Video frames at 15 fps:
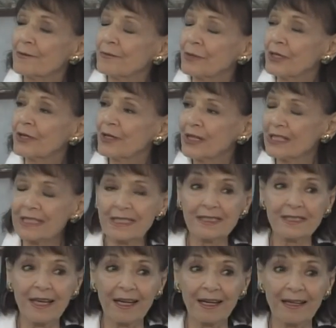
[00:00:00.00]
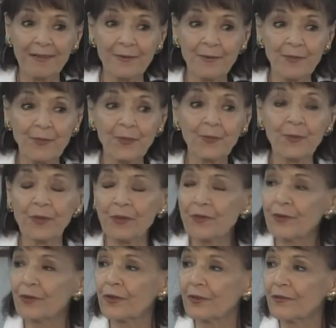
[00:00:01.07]
because we
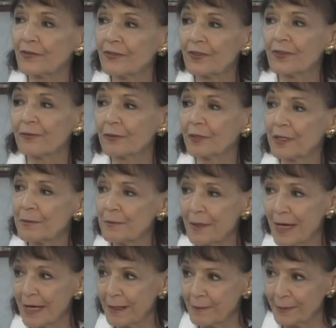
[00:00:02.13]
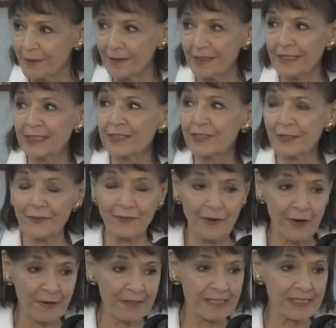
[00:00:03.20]
sort of were compatible
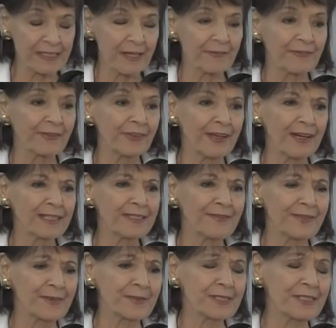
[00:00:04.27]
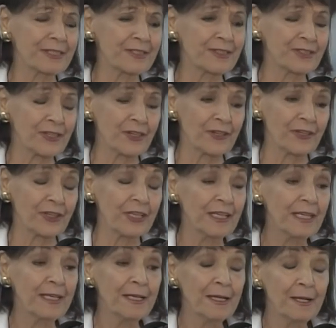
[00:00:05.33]
insofar as our philosophy was concerned.
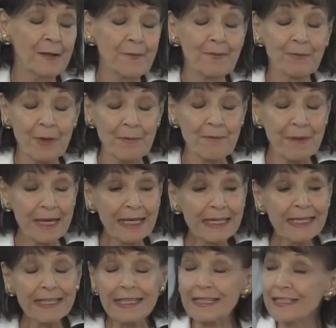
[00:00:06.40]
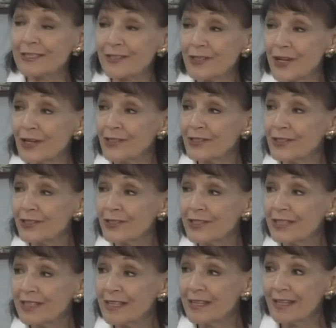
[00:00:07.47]
But many of these churches
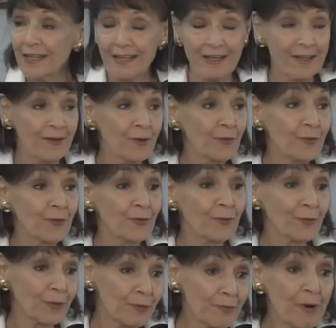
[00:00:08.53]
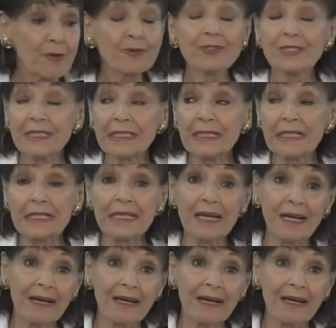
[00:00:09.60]
were mostly